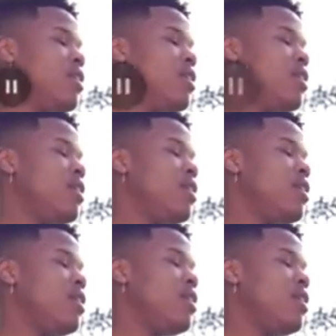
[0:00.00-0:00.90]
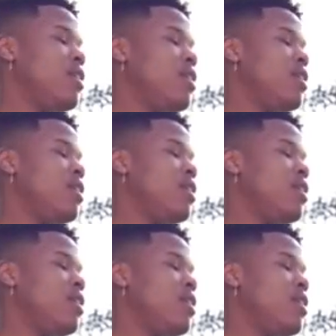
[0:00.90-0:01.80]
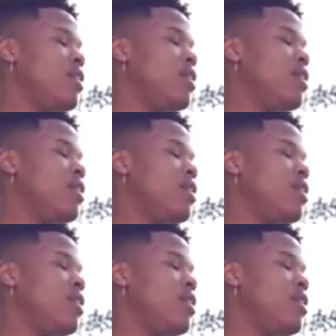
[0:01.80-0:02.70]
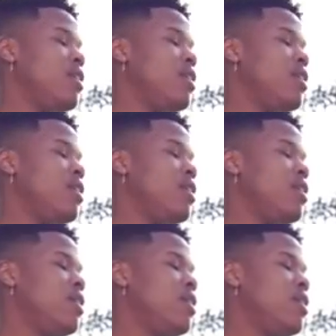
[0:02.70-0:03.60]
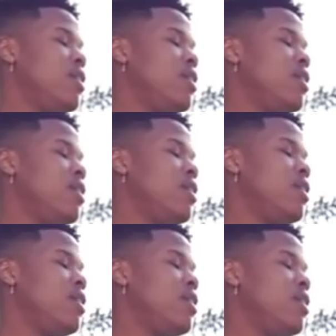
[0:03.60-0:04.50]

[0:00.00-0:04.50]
The person shown says nothing.